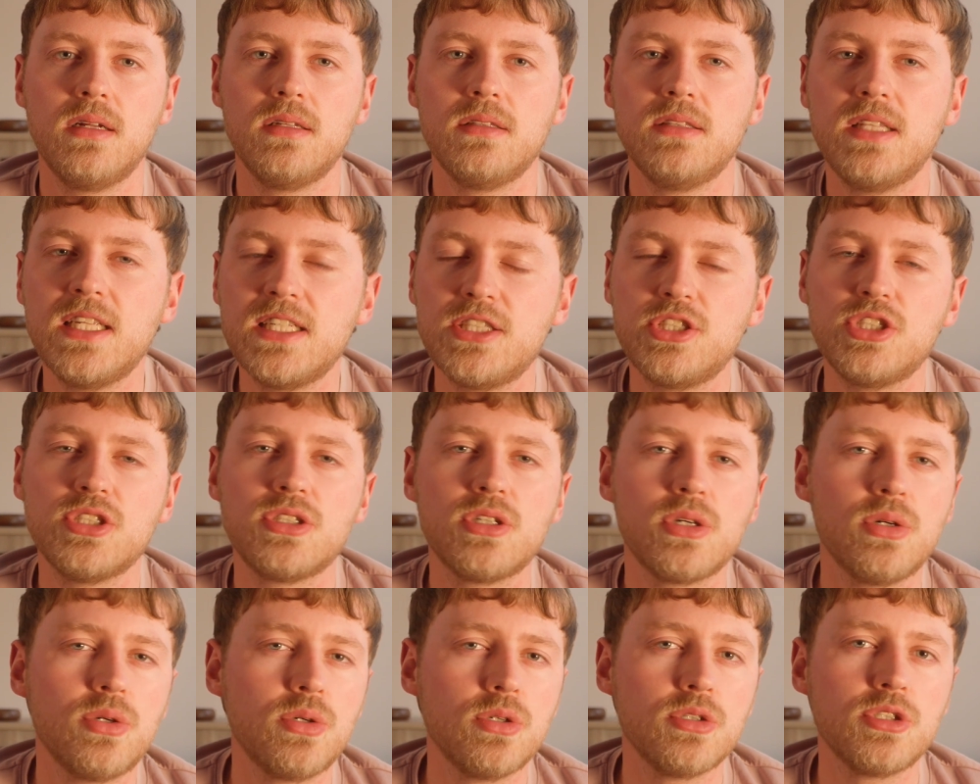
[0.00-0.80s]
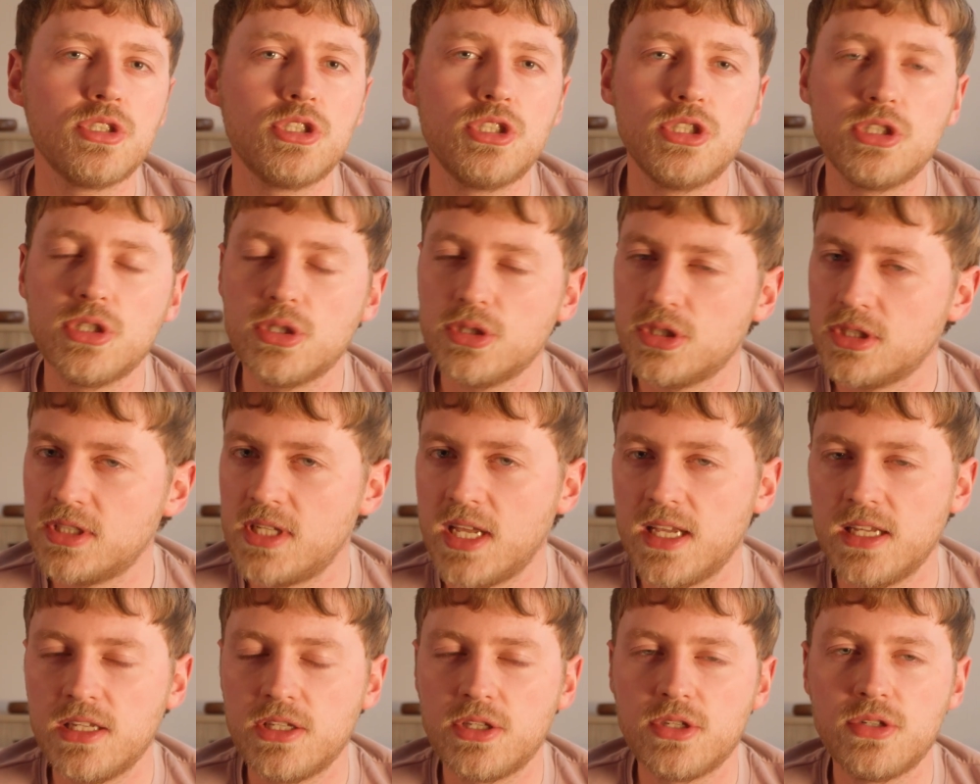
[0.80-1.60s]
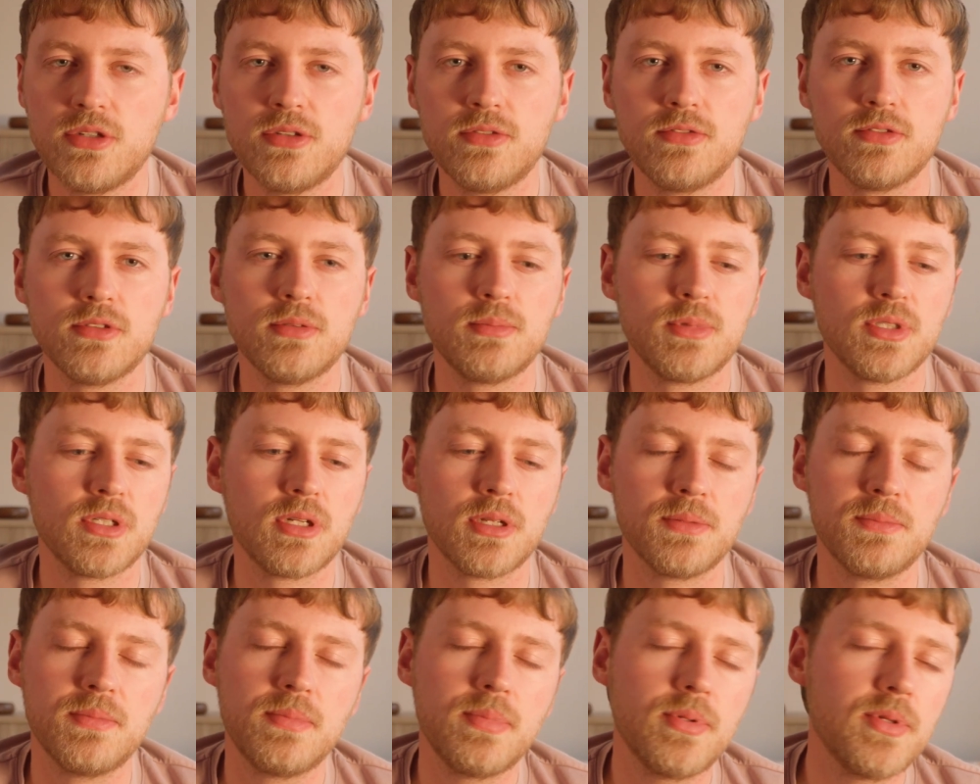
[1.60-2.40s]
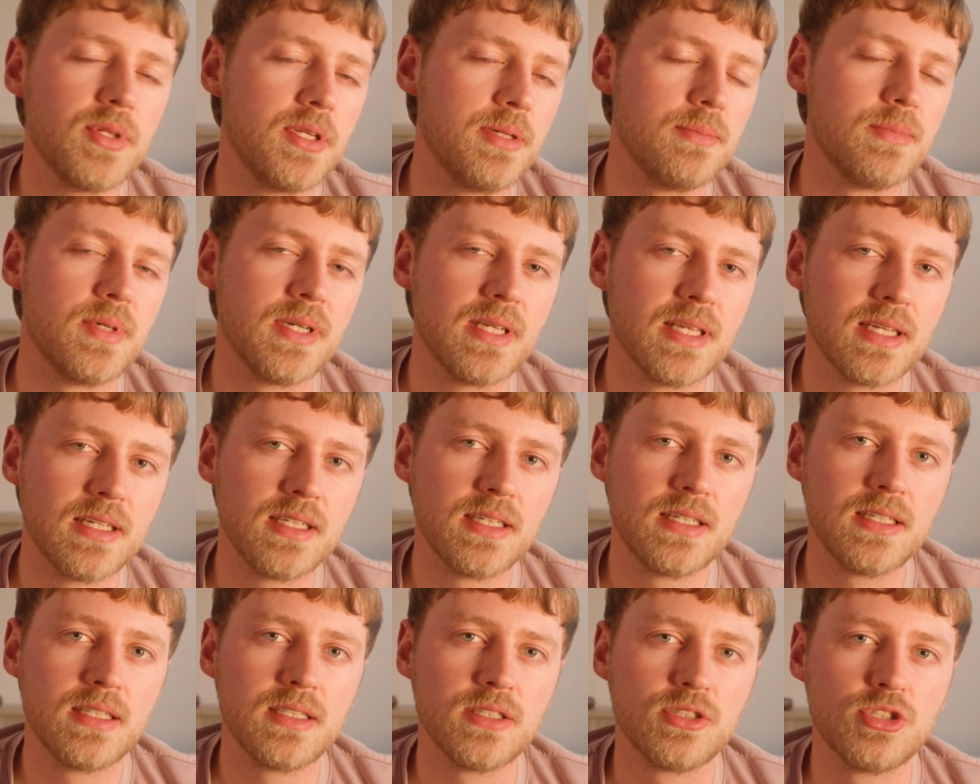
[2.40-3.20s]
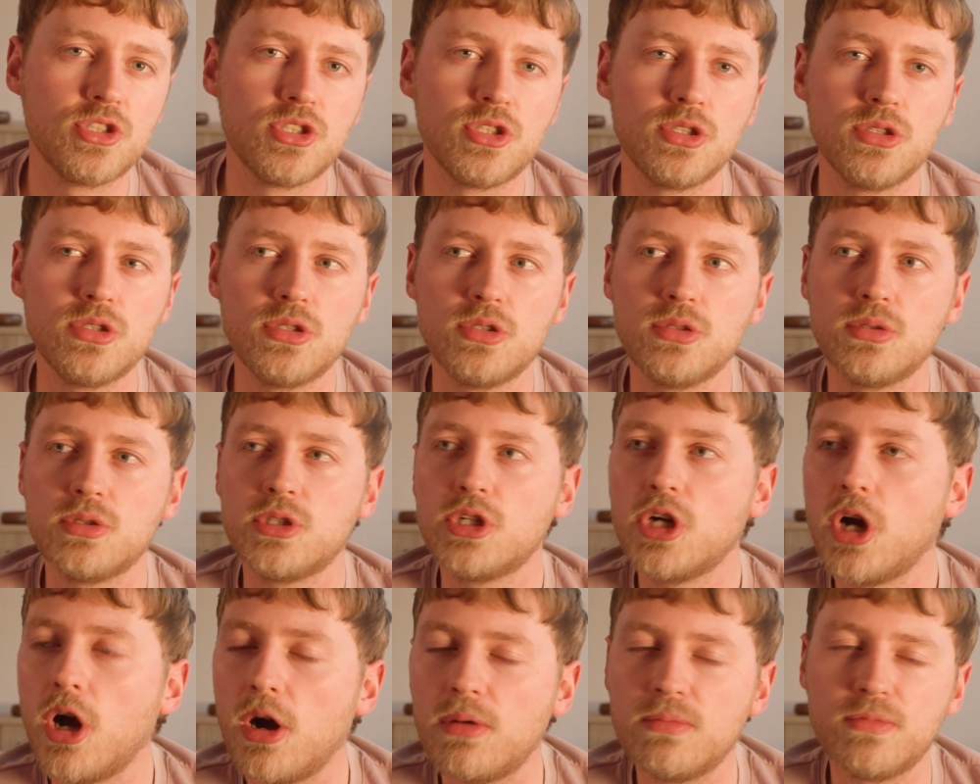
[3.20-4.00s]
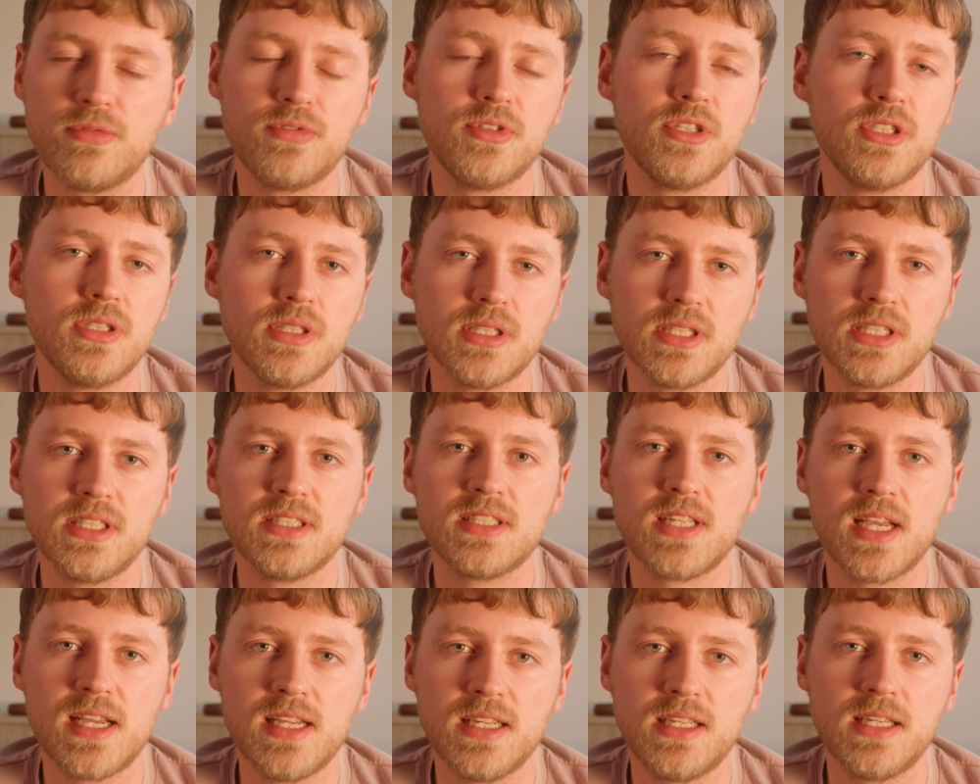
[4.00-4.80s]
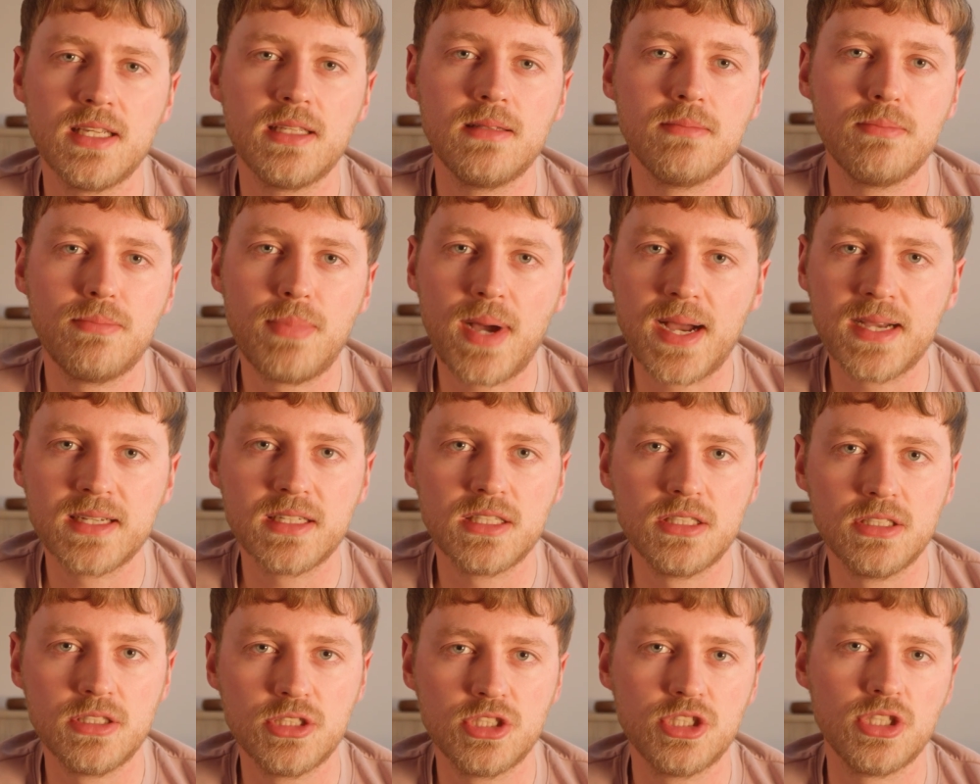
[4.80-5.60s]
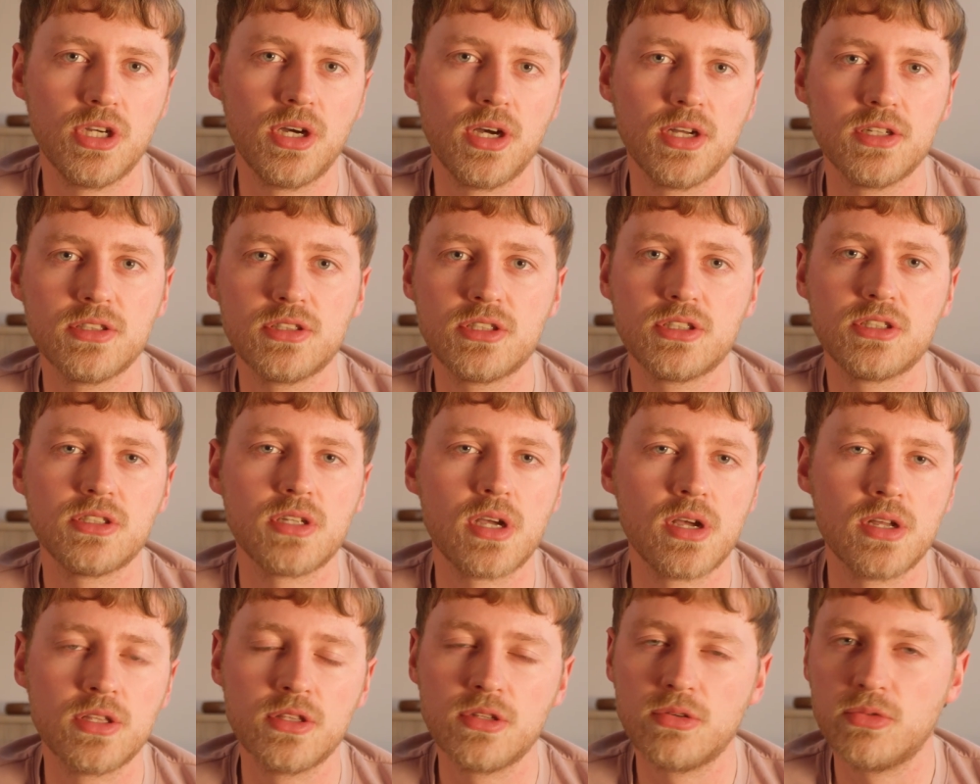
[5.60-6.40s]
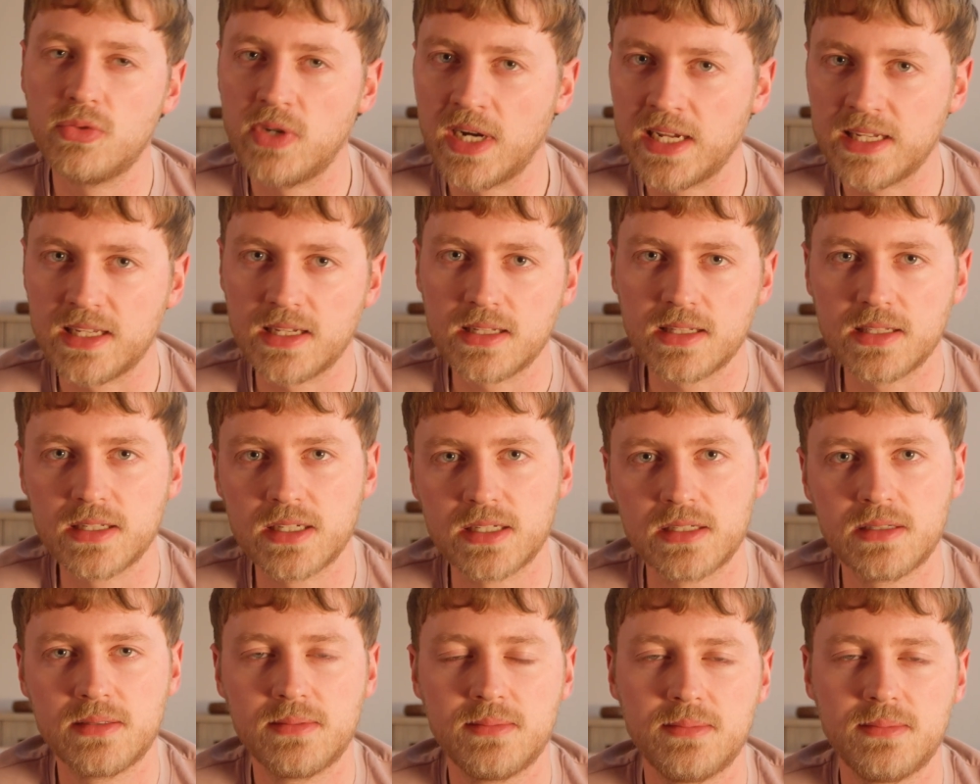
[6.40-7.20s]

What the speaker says: This course should take you from a complete beginner to confidently taking banging shots on the regular.